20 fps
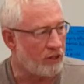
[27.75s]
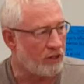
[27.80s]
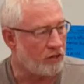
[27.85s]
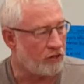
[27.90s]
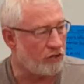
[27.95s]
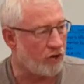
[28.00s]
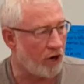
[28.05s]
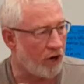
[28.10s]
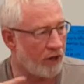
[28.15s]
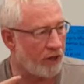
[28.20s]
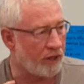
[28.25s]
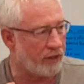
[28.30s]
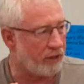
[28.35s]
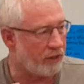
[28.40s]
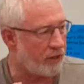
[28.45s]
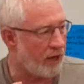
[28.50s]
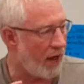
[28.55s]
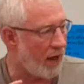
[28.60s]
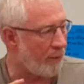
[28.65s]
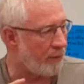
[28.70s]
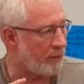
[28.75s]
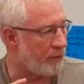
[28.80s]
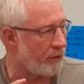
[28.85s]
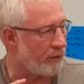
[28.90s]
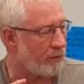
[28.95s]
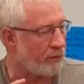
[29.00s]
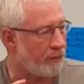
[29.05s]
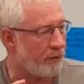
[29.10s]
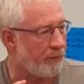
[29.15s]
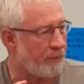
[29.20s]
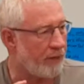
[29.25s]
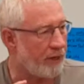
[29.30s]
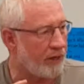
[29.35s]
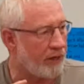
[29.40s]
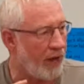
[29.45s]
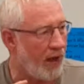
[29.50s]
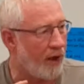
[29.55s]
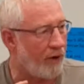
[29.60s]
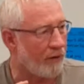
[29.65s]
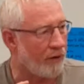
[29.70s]
starting at the top of the
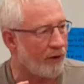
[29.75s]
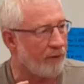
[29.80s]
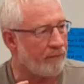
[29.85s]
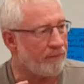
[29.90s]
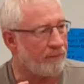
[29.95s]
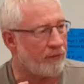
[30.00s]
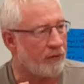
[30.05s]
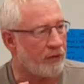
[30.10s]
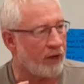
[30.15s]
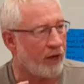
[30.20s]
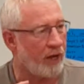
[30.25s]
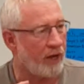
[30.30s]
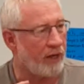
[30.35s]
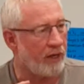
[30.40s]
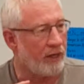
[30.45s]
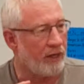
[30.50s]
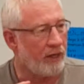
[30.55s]
3-minute hour. Okay,